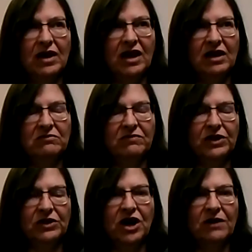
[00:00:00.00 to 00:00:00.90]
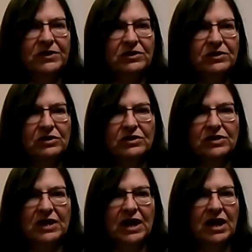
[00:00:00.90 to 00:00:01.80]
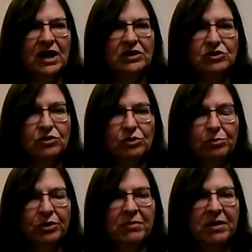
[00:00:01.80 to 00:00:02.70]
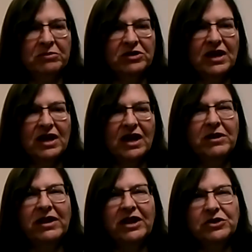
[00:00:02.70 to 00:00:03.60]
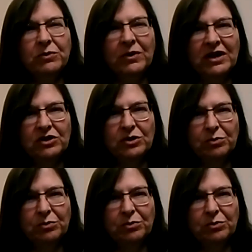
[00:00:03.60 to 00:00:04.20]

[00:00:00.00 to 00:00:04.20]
and village officers and school board members. And we only had 22%